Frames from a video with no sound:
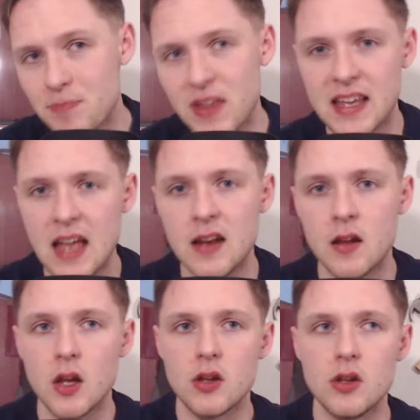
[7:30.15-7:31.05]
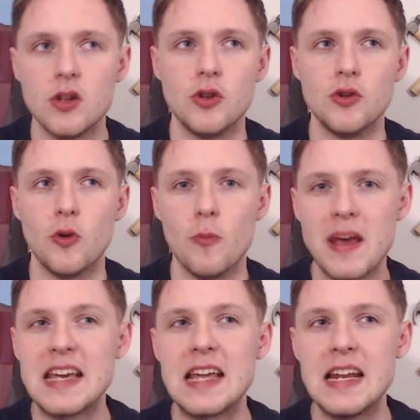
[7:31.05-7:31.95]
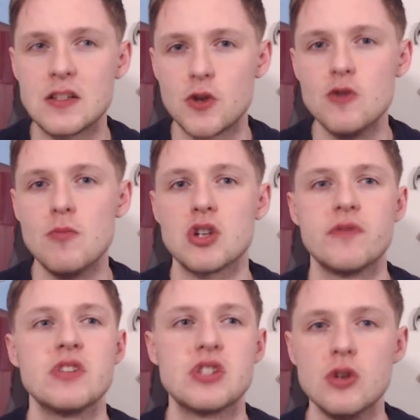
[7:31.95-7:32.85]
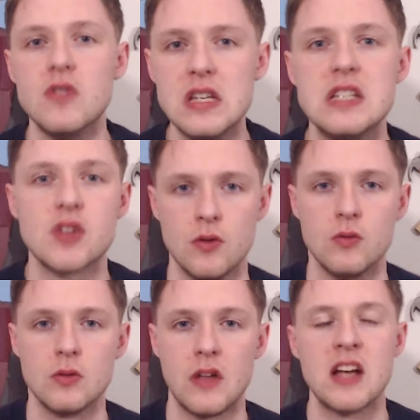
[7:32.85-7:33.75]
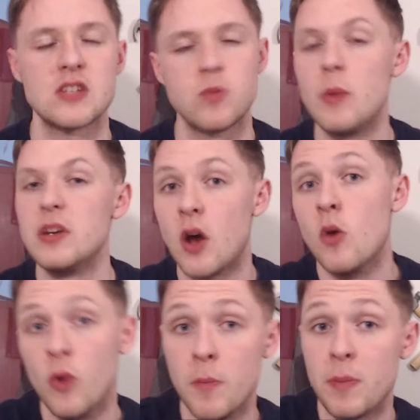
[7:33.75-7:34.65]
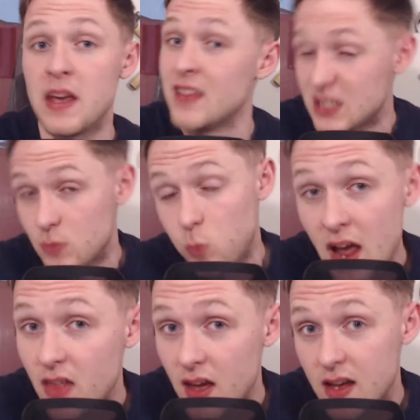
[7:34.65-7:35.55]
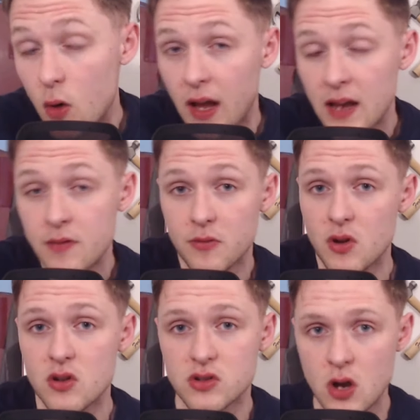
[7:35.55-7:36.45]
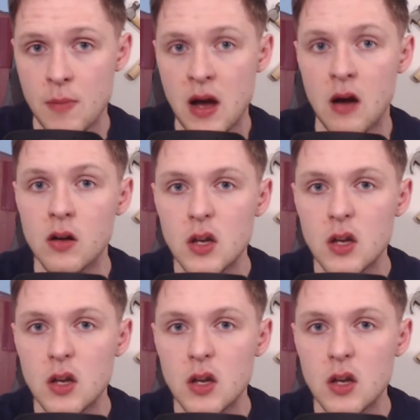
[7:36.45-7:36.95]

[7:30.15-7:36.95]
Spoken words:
Again, you're making it too much of a 2v2. And that's where we don't want to be. And that's where their goal came from last time out.